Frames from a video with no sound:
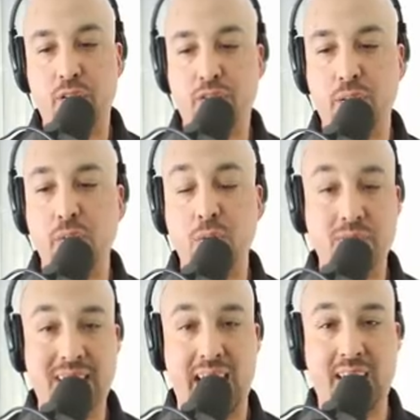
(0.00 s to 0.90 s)
are some who
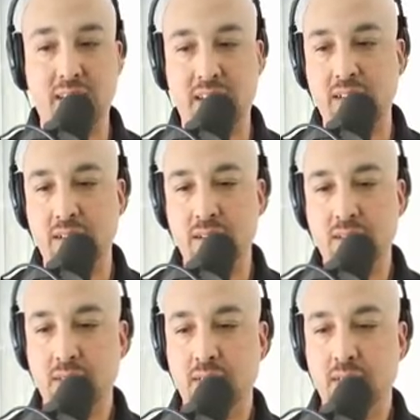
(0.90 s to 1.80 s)
will tackle it
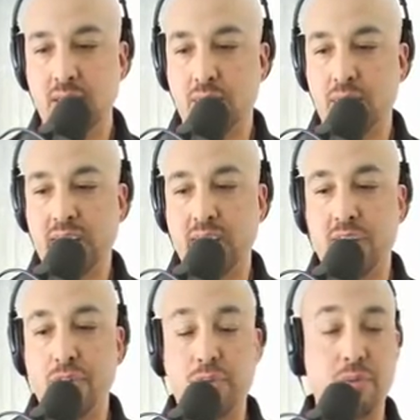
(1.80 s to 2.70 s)
literally and
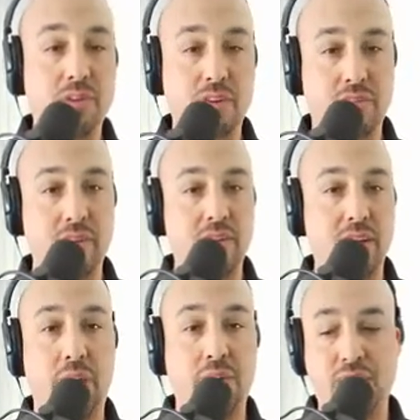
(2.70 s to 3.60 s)
others who would just
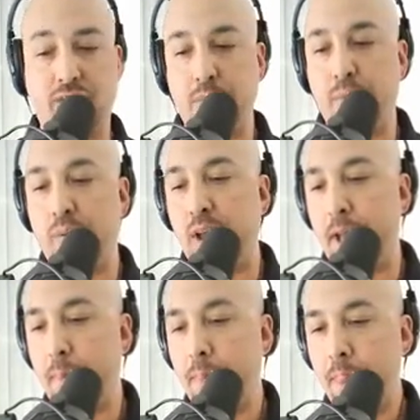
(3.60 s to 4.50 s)
allow it to slip
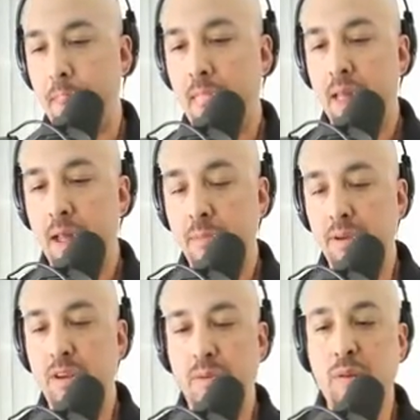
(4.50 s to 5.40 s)
away.
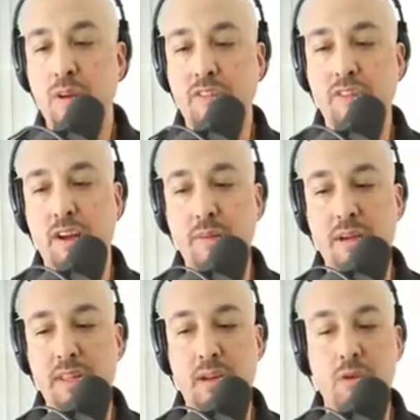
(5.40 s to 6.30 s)
But nobody wants to talk
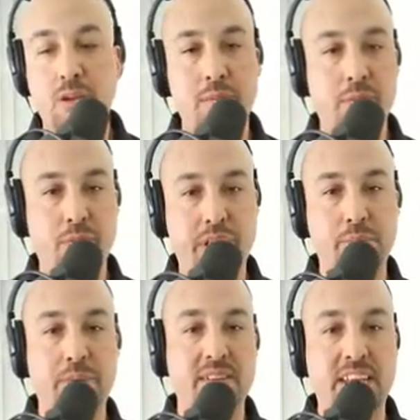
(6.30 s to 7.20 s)
about the
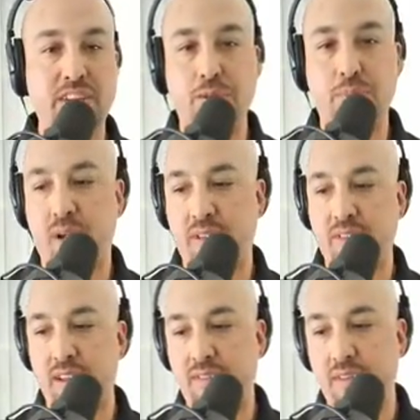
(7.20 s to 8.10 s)
rehabilitation
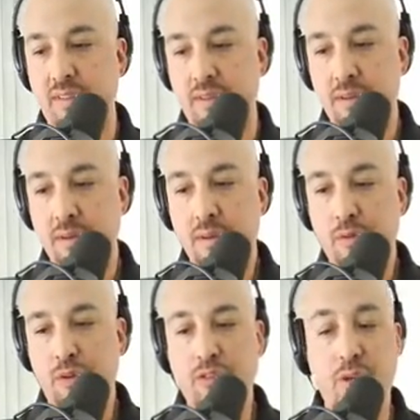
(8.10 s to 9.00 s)
processes
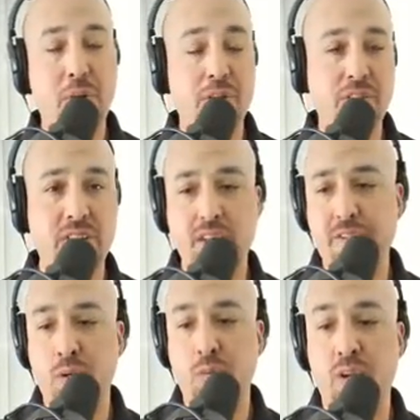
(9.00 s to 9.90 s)
for some players in the
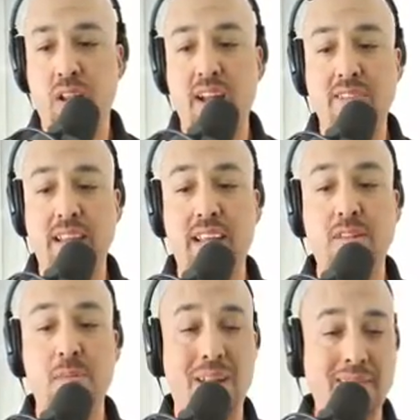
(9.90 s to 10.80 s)
NFL who realize that
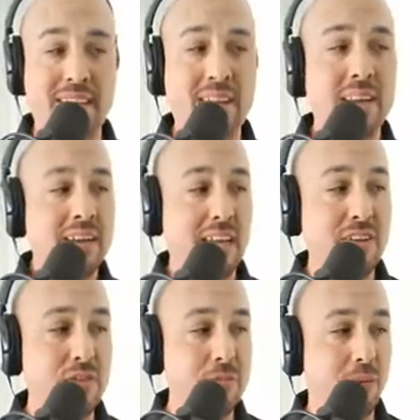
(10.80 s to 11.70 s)
it's a blessing to
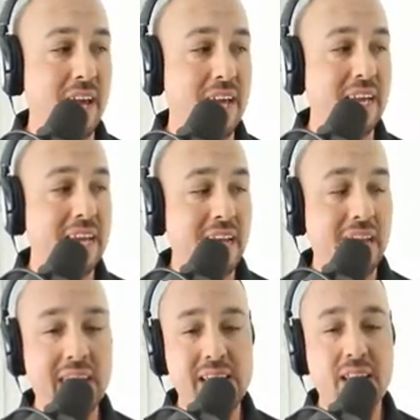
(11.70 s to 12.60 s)
even play
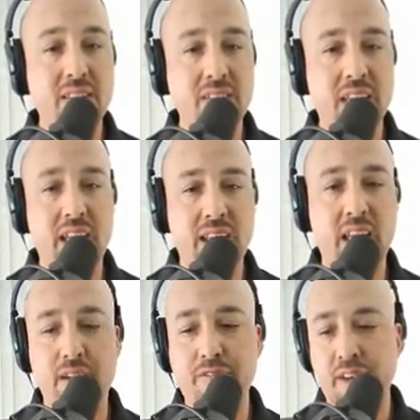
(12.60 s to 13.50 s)
in the
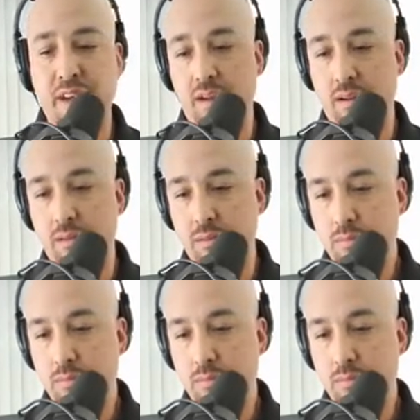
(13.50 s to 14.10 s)
NFL.